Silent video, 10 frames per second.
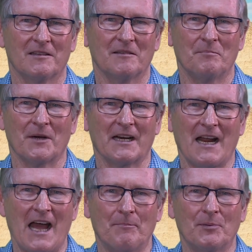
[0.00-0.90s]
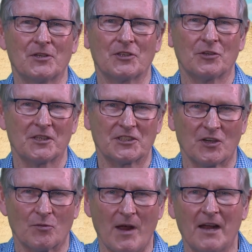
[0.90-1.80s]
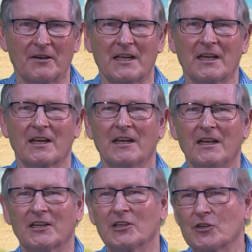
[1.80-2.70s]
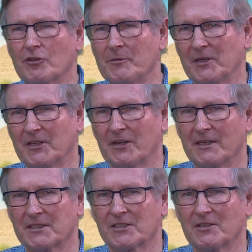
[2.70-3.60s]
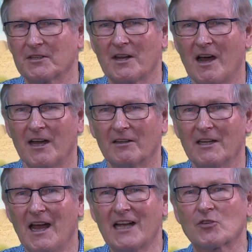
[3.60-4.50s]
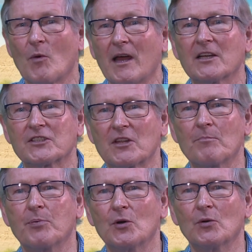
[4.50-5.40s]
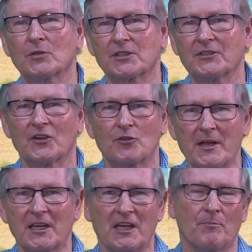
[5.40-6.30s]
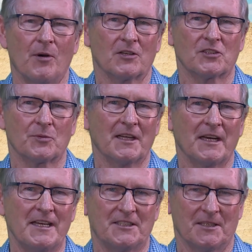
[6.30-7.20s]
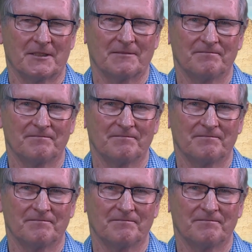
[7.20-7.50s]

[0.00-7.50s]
but it happened to the surrounding contributaries to the Nile, as well as the pools and the drinking pots within Egypt.